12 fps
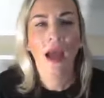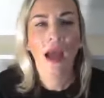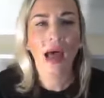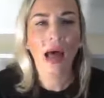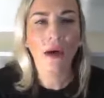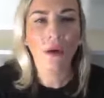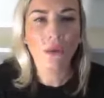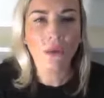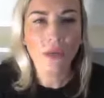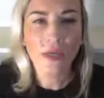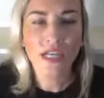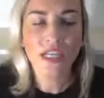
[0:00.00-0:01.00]
How
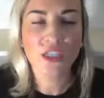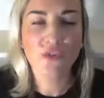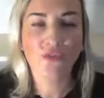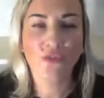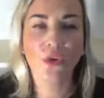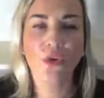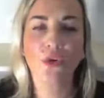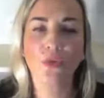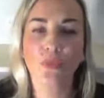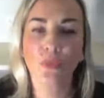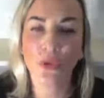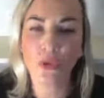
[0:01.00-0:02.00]
is fruit
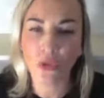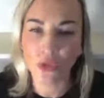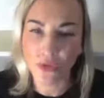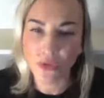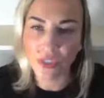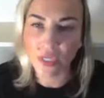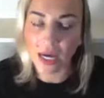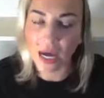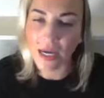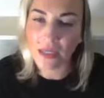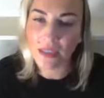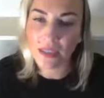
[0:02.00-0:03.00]
produced,
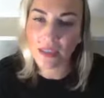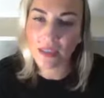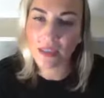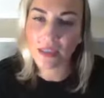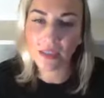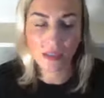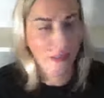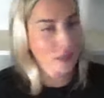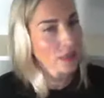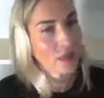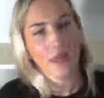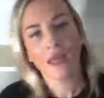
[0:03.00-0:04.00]
guys?
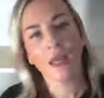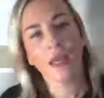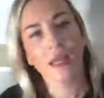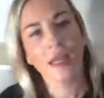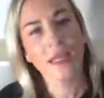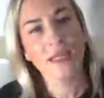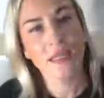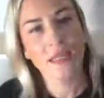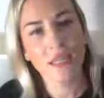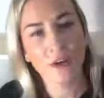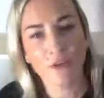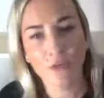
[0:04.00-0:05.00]
Isn't
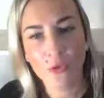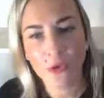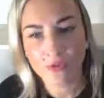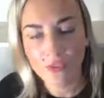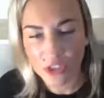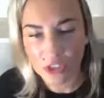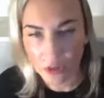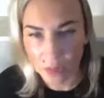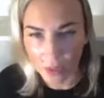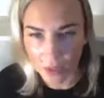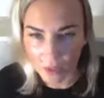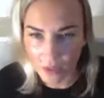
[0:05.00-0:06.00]
it a fruit of the
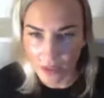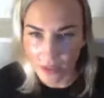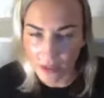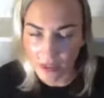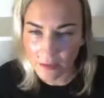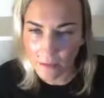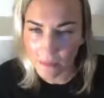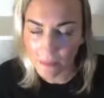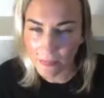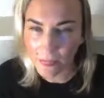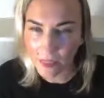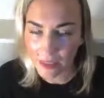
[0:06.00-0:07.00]
Spirit?
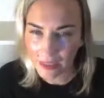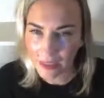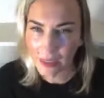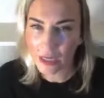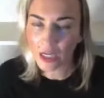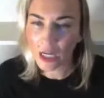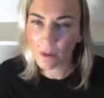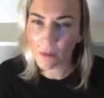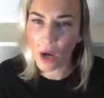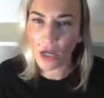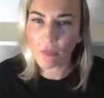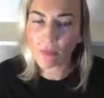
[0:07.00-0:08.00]
Come
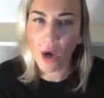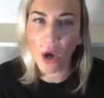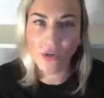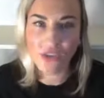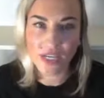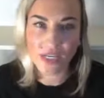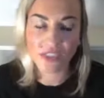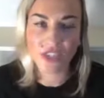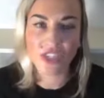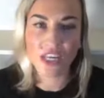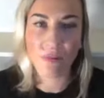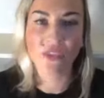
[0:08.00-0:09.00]
on, Paul says
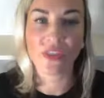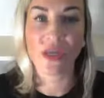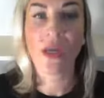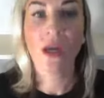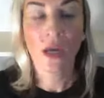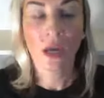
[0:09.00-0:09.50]
to Timothy,